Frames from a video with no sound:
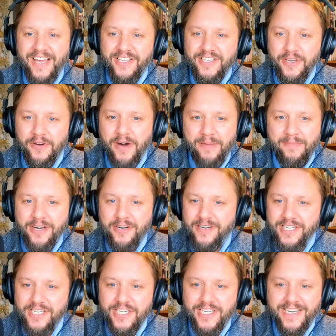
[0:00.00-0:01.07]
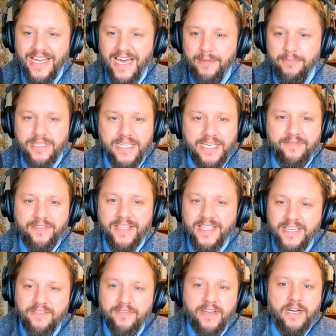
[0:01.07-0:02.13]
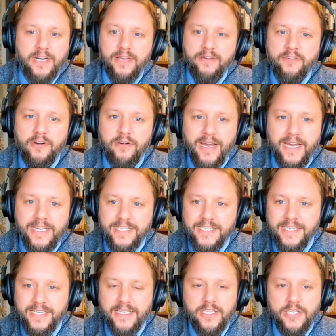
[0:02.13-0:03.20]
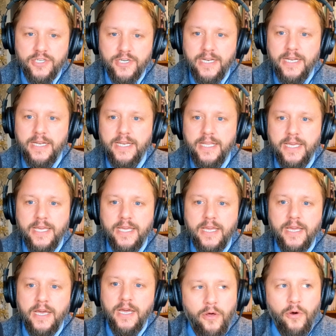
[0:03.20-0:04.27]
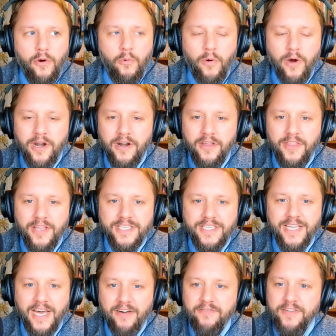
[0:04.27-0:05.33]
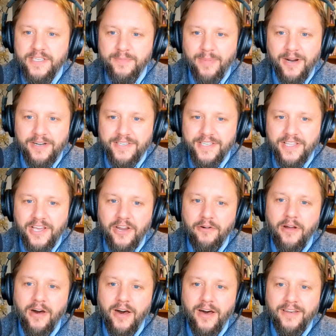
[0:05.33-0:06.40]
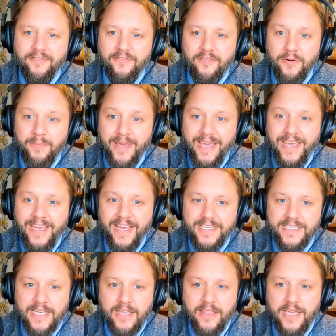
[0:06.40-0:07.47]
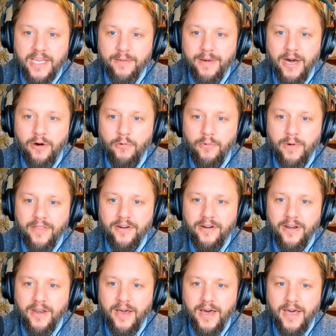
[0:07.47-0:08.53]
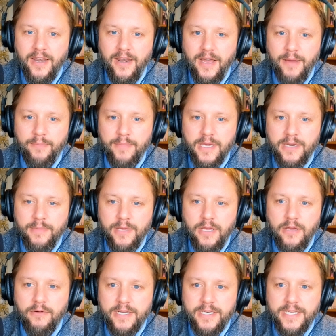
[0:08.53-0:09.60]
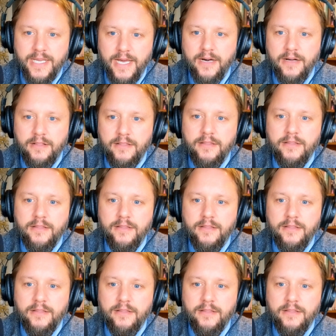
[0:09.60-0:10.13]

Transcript: So I'm a Christian. I believe in the divinity of Christ and the Trinity. What are the toughest parts of the Quran for me as I think about whether or not I'm going to be going to hell?